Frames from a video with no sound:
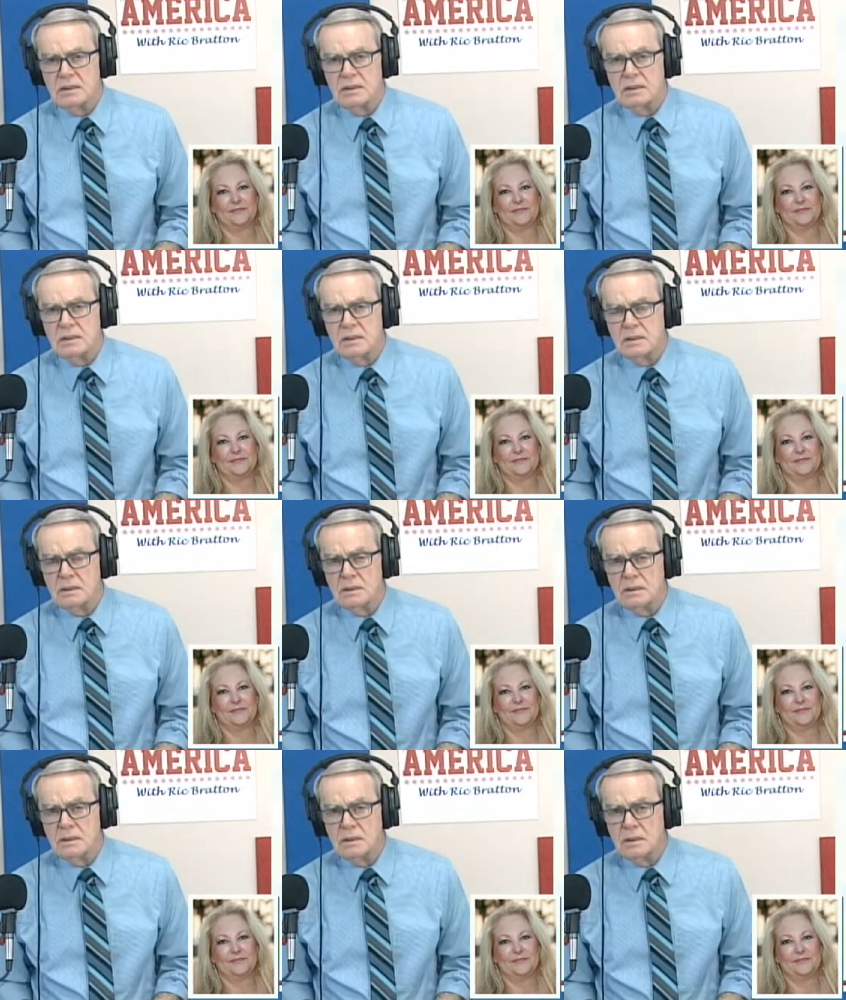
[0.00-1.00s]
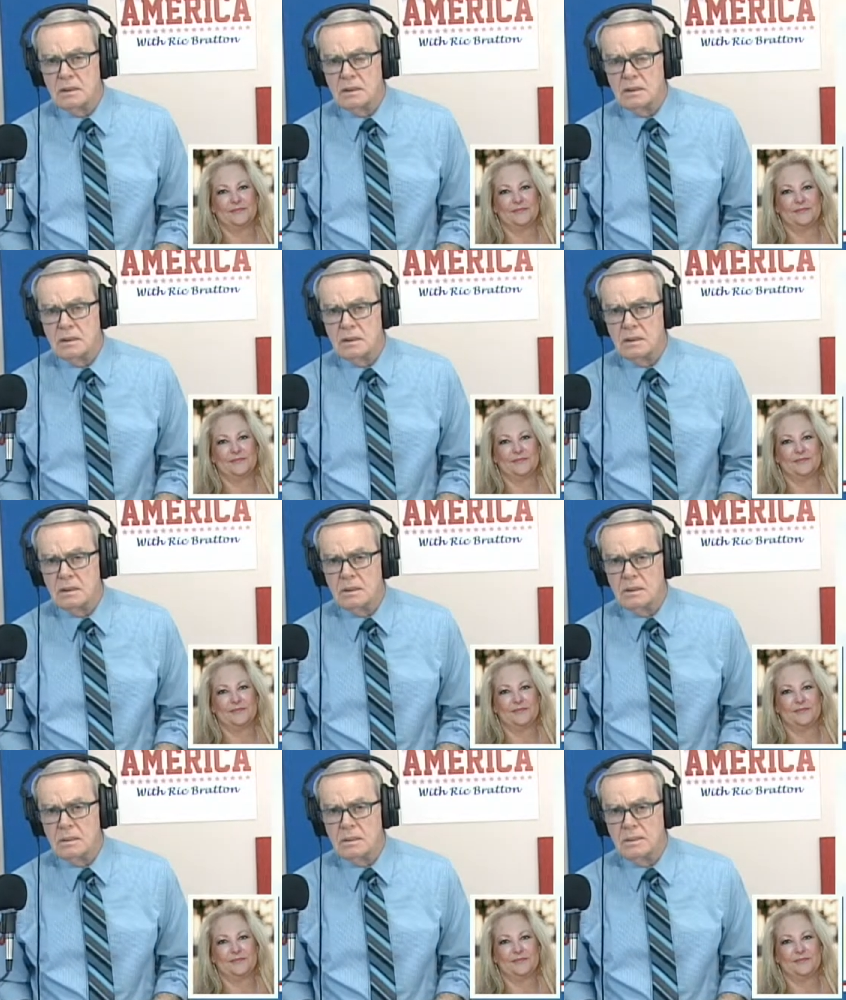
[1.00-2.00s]

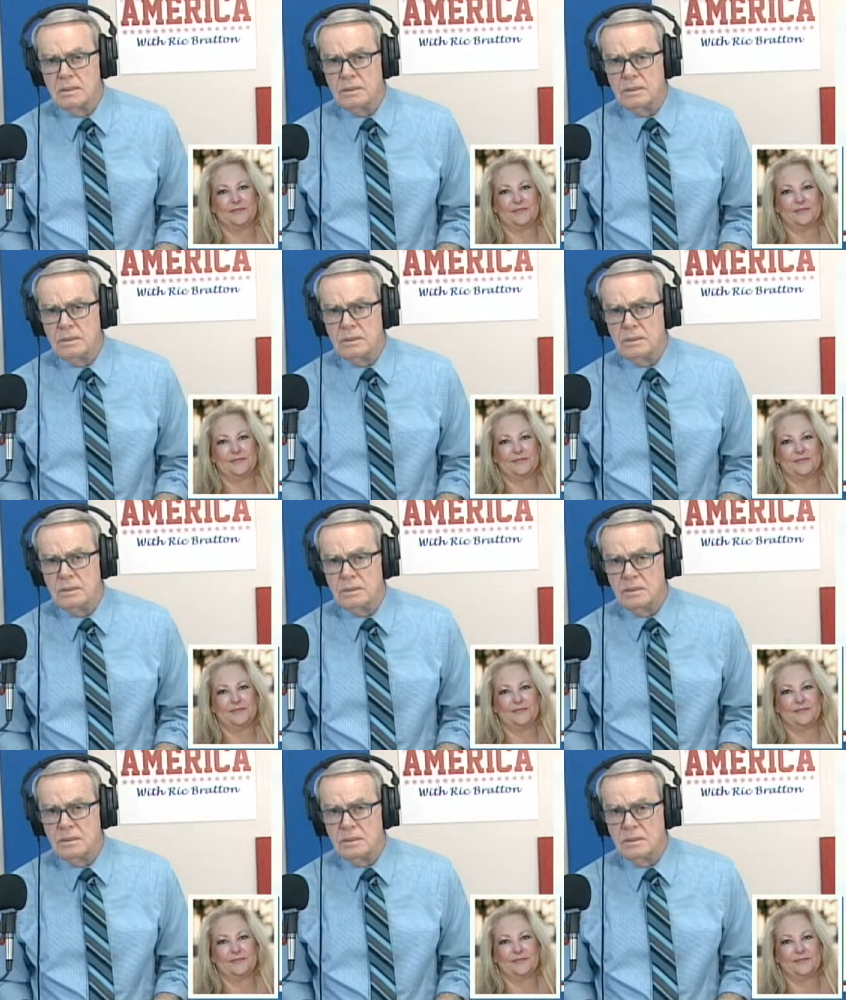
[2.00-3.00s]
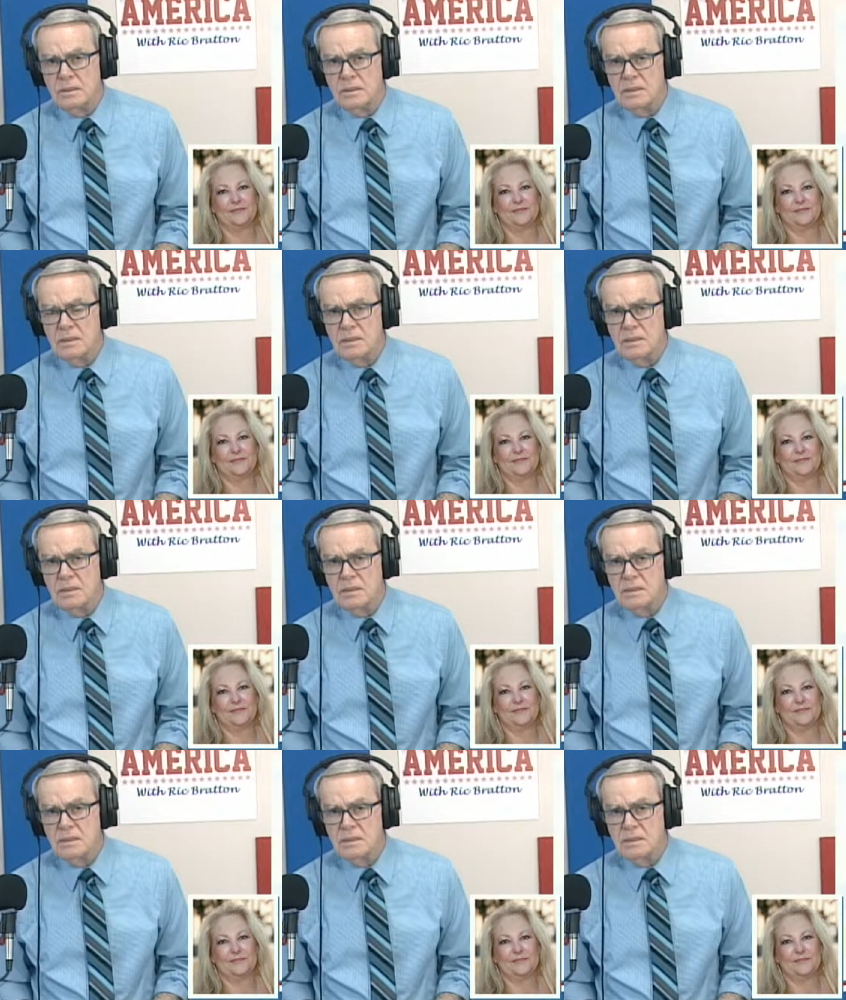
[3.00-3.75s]
Nothing is said.